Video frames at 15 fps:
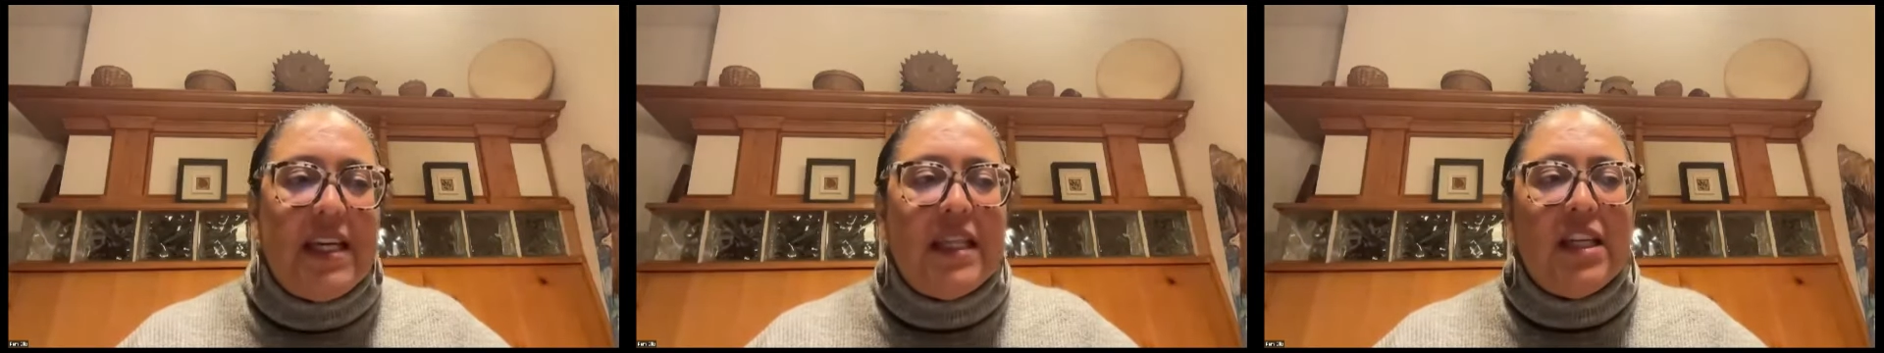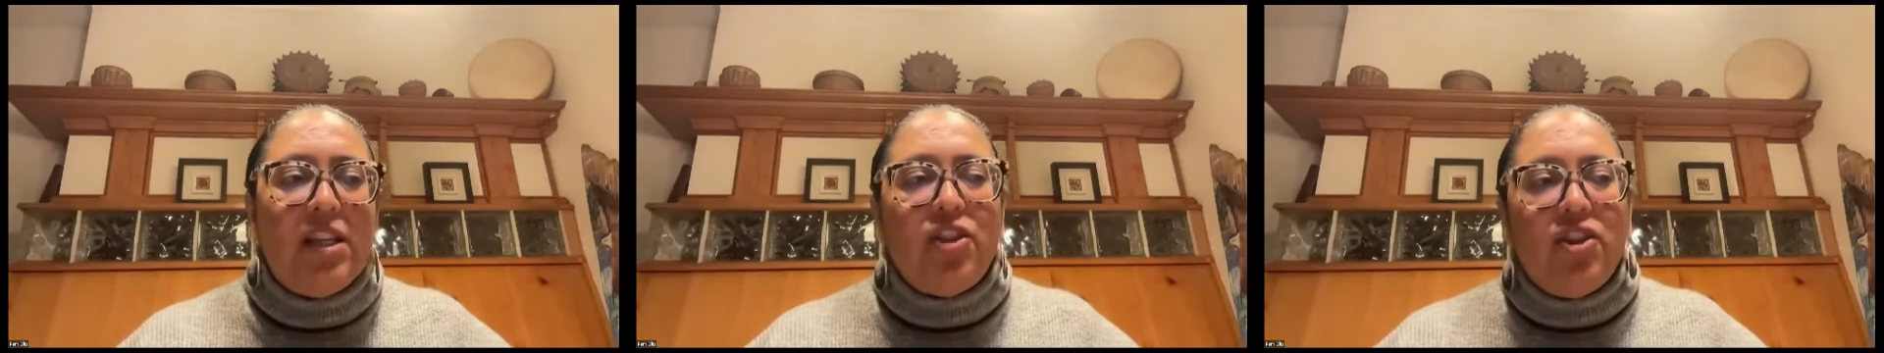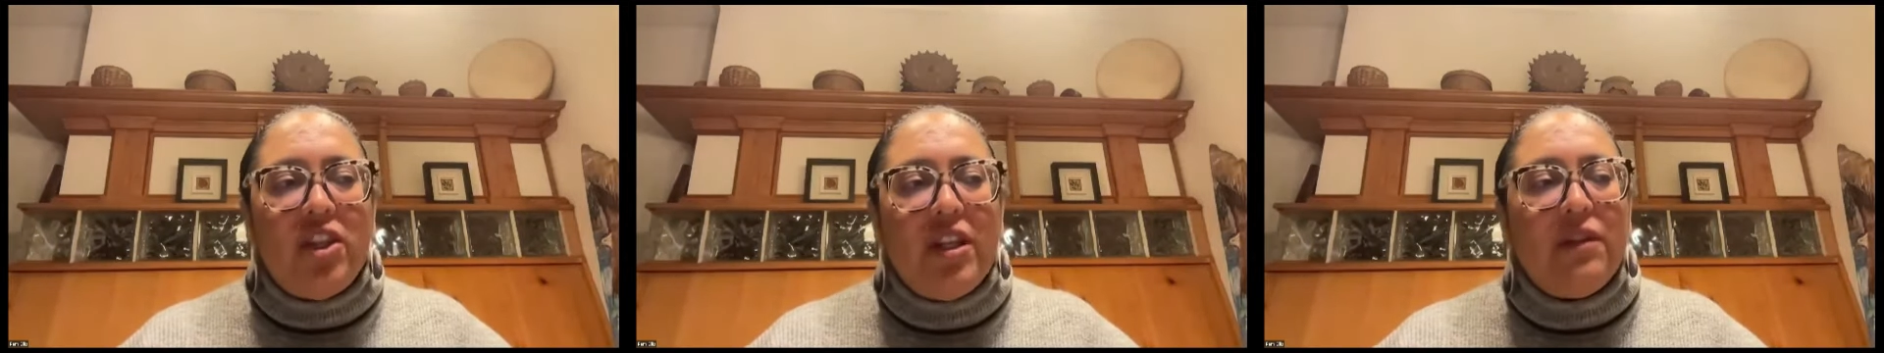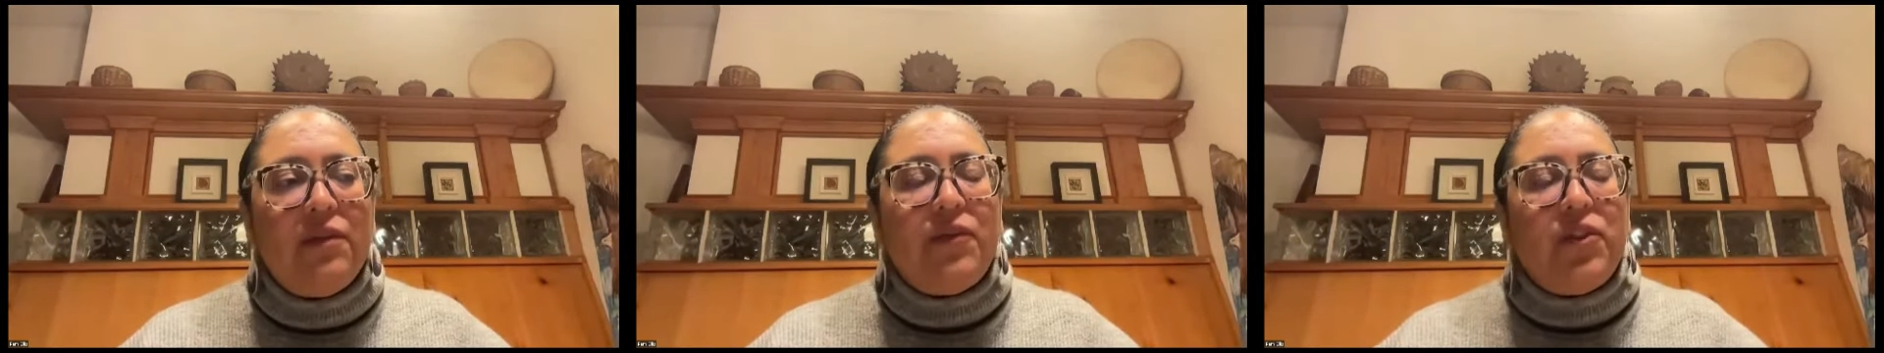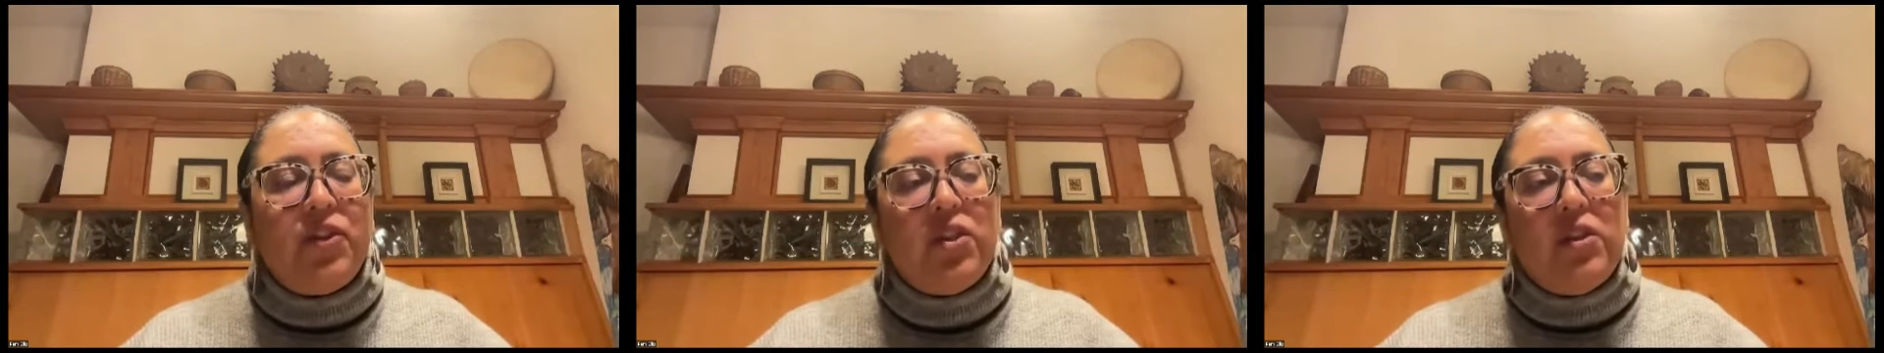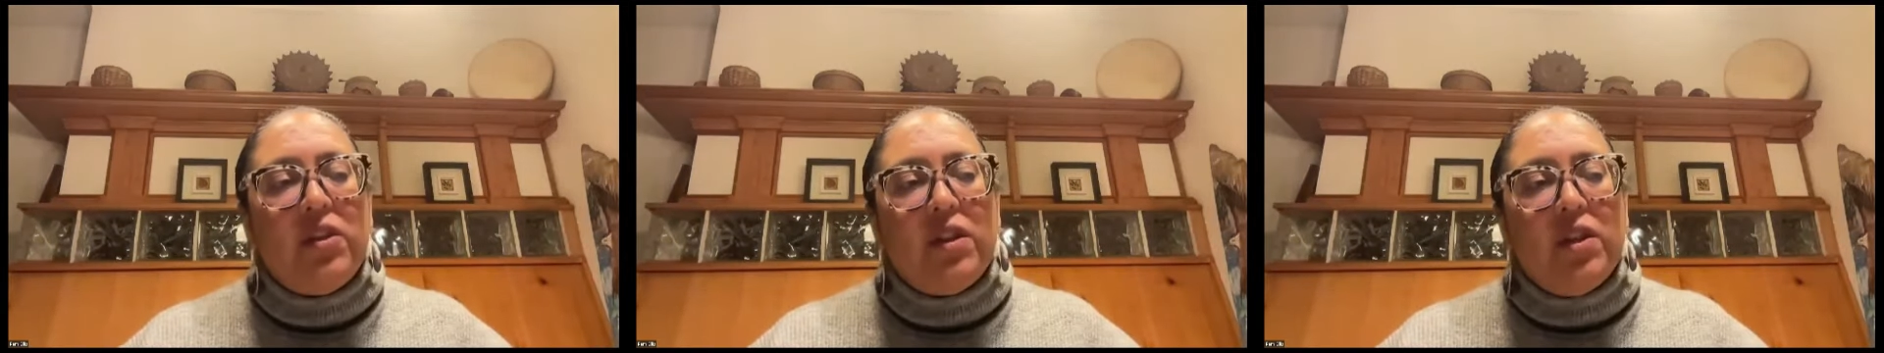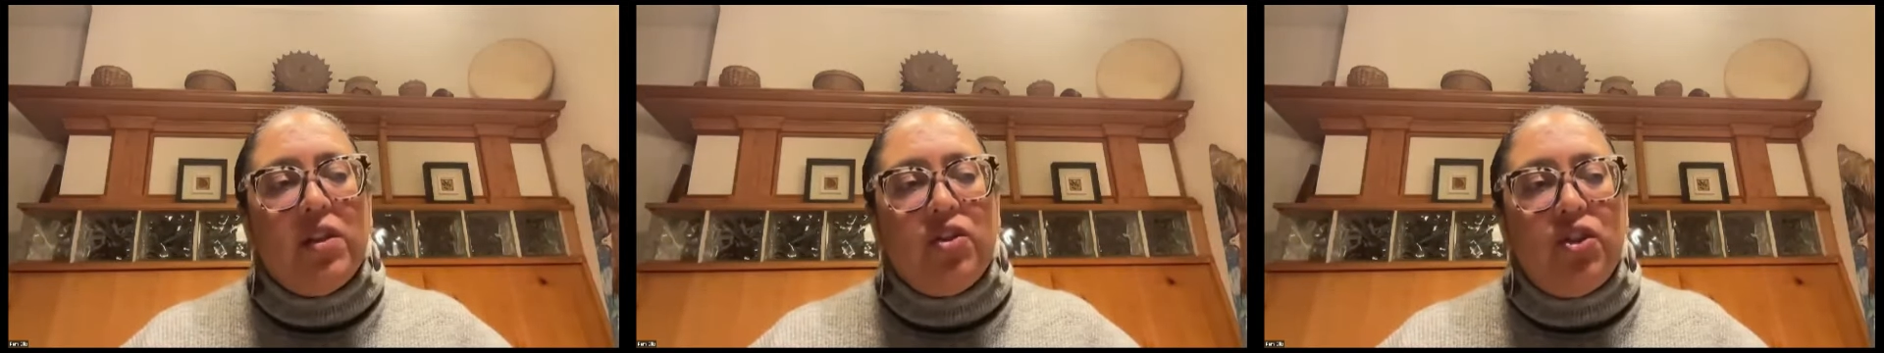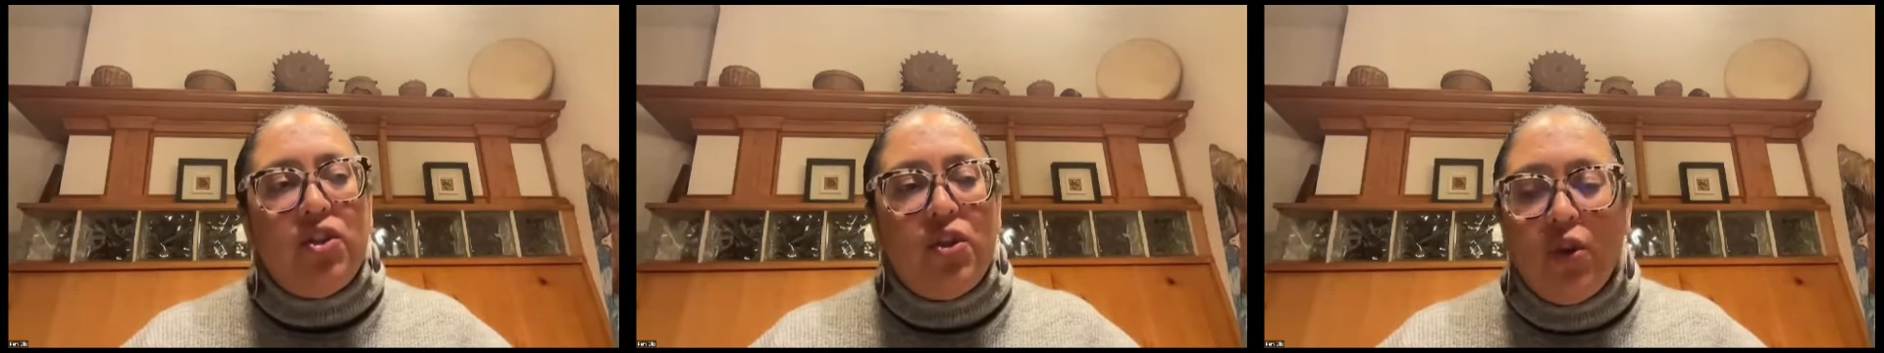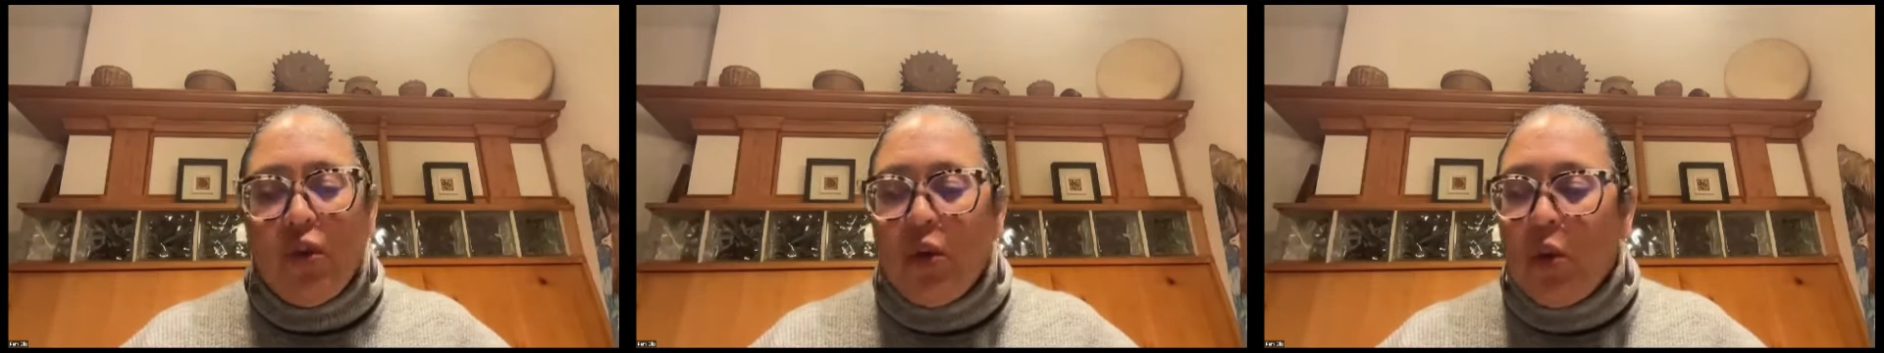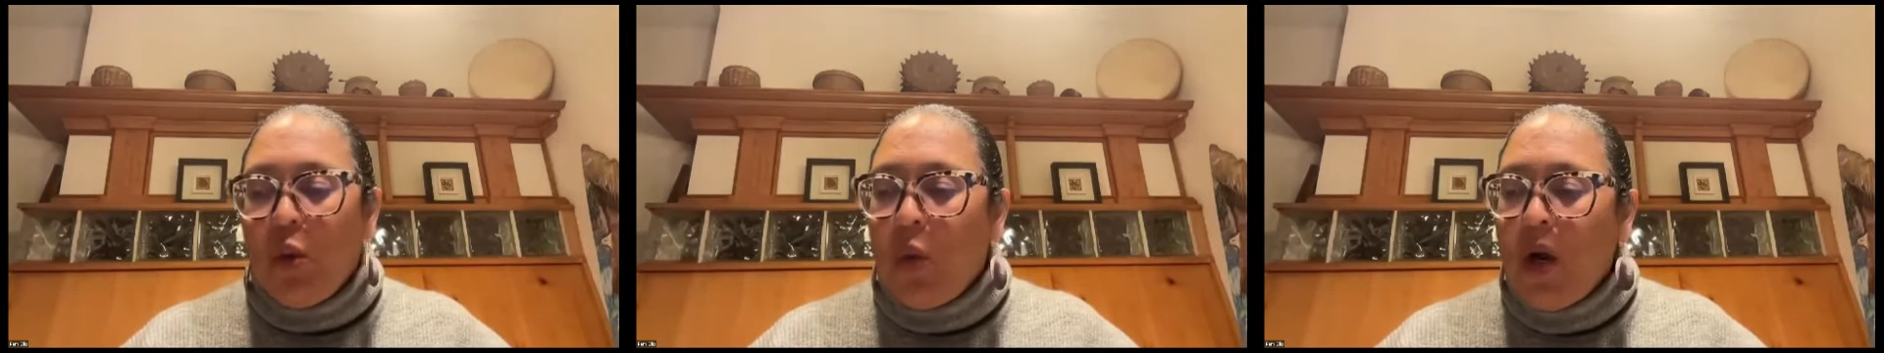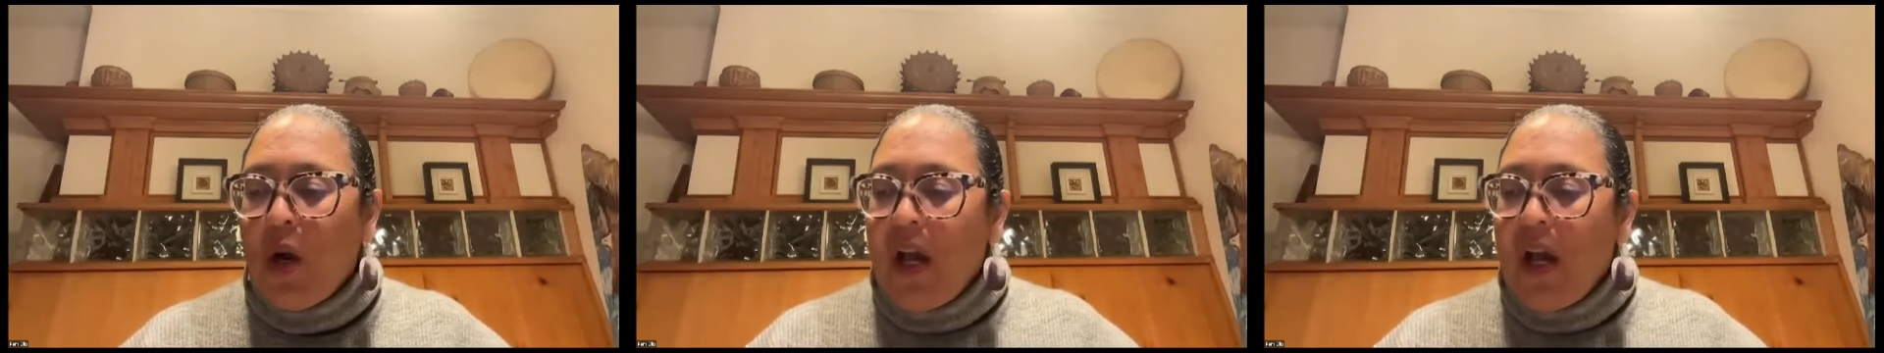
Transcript: the shifts to